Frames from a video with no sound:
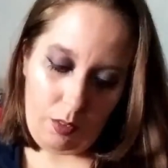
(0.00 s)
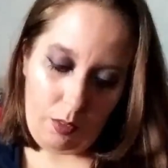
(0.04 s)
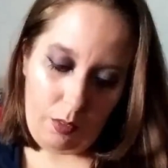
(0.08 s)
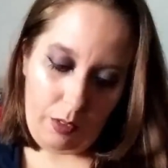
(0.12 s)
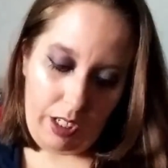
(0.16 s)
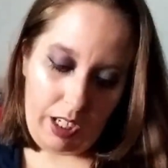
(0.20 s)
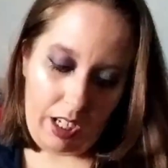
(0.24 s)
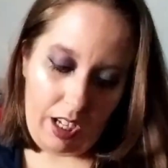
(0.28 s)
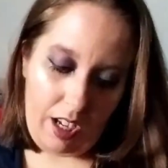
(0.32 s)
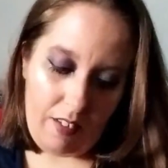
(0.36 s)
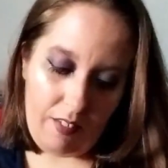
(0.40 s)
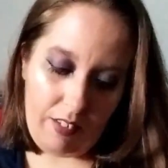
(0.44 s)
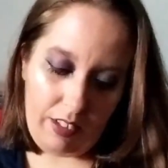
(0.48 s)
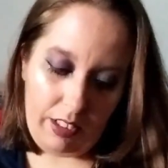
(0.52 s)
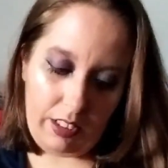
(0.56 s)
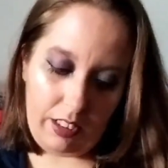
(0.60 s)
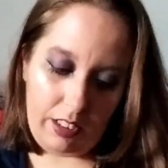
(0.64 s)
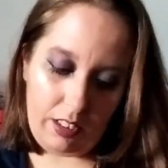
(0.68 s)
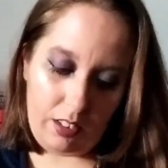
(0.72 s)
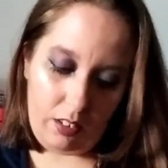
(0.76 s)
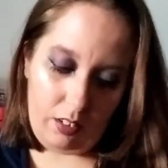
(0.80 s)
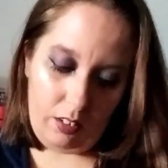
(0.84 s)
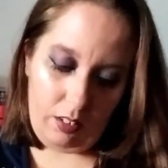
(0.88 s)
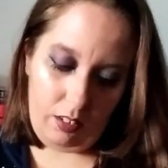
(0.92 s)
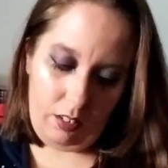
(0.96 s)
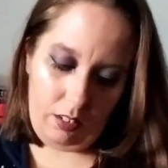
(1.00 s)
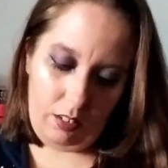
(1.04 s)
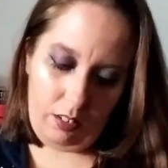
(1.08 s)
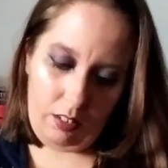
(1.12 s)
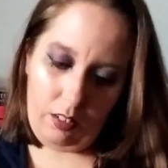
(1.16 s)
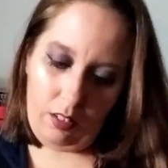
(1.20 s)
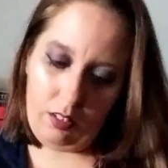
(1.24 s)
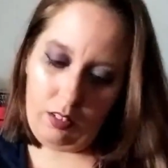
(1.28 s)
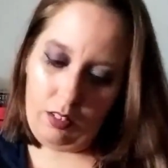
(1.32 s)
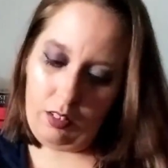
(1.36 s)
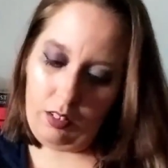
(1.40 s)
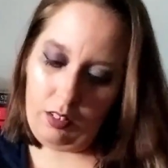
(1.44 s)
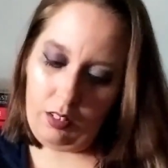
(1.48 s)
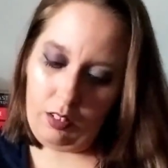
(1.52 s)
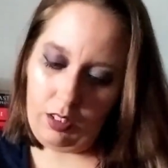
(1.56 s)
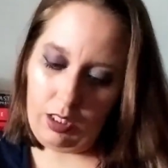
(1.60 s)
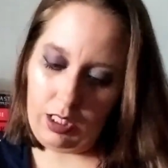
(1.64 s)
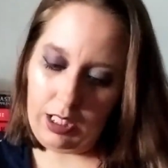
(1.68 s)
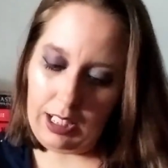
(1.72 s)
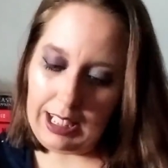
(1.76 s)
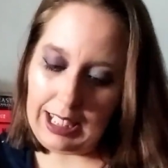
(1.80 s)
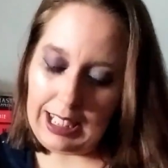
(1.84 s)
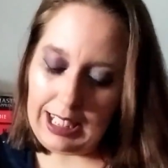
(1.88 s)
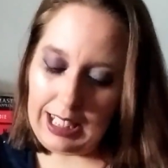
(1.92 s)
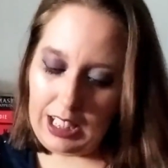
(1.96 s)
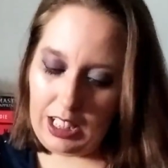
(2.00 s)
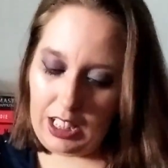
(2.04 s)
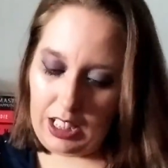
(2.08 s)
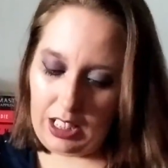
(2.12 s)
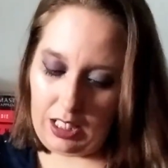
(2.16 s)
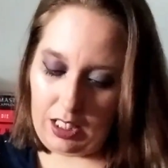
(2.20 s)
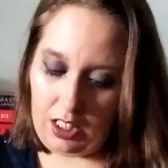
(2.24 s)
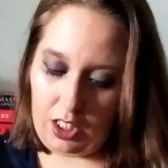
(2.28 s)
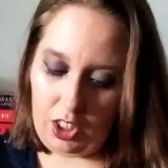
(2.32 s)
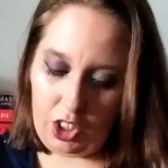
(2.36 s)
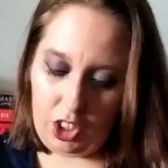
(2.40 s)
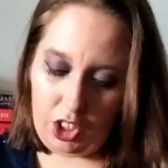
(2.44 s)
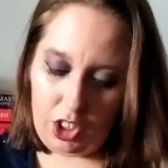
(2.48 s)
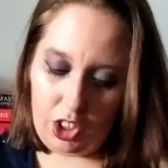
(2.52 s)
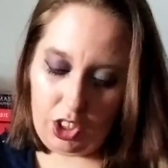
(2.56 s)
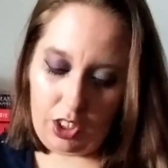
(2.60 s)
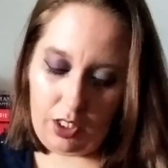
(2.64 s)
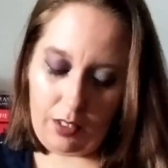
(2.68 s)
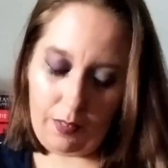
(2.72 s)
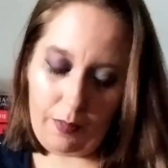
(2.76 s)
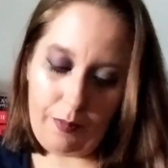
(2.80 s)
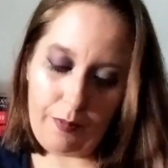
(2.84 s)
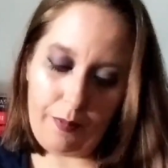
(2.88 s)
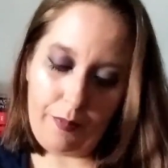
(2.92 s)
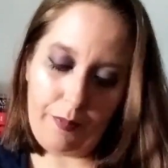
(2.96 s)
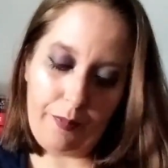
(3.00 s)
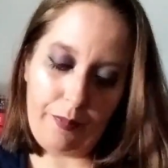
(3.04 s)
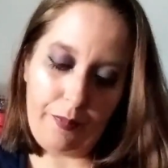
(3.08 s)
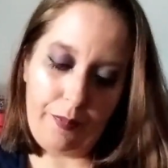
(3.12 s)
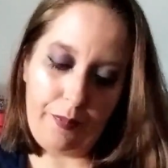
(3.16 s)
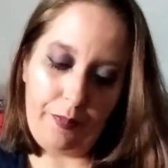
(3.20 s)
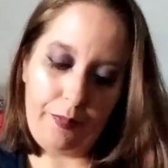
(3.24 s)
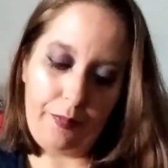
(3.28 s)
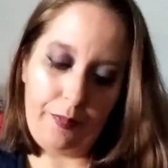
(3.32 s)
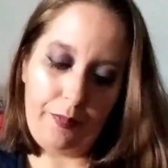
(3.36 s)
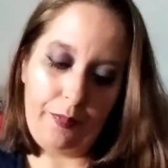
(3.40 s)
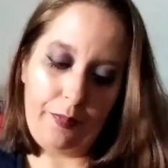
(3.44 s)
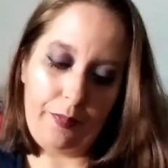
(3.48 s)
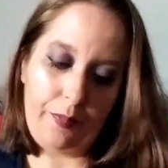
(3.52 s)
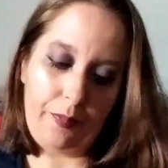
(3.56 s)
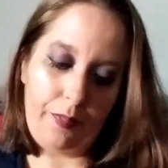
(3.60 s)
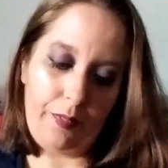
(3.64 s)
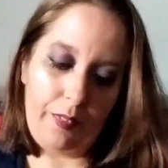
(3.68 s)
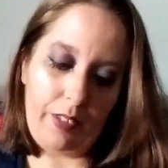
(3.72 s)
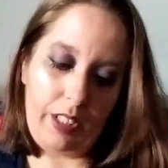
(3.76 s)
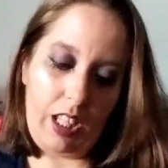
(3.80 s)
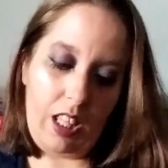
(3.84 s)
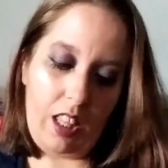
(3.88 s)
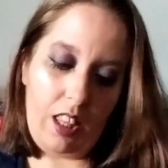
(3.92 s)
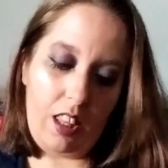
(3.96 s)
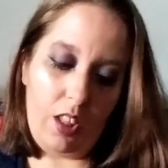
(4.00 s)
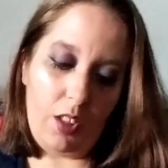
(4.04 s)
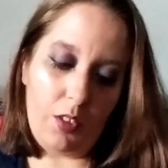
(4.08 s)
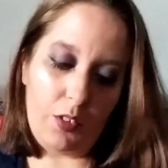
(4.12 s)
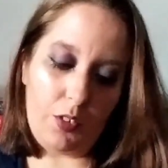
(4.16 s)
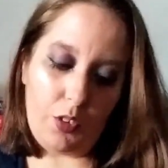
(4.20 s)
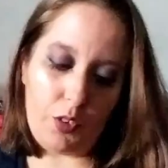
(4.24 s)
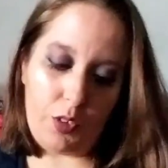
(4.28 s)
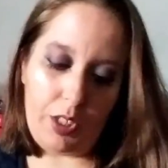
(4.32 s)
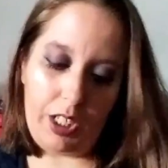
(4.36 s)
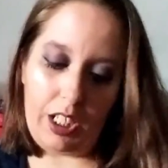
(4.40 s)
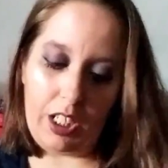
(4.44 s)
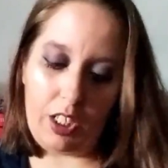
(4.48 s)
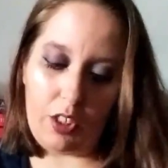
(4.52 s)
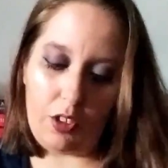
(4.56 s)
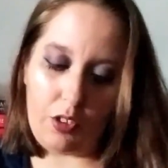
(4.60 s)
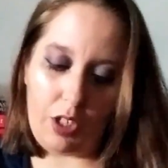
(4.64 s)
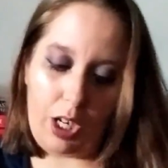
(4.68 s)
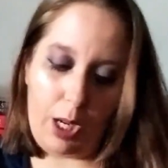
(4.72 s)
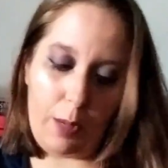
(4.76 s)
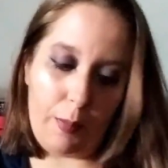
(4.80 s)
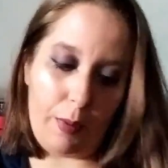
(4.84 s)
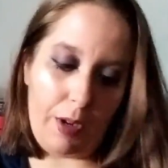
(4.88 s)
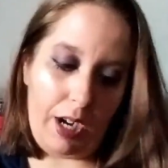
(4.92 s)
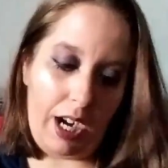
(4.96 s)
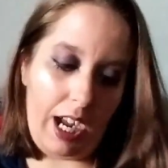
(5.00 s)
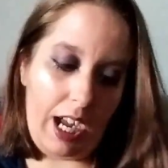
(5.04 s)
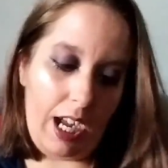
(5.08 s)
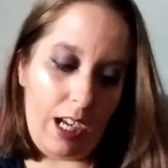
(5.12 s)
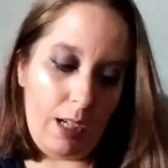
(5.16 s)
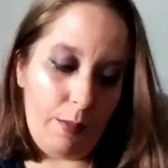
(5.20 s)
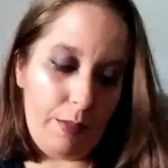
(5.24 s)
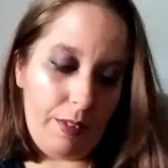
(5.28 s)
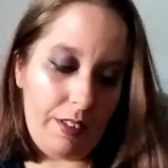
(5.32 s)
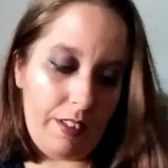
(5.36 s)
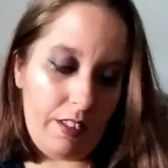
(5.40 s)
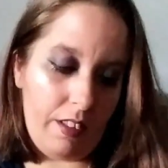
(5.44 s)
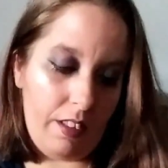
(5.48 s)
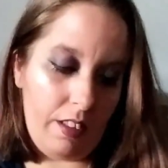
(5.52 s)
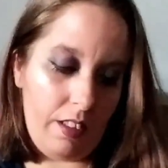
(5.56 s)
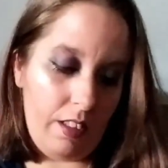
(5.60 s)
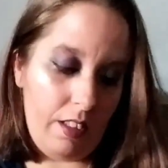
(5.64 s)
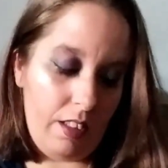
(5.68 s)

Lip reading: We have a little dish, a little trinket tray perhaps.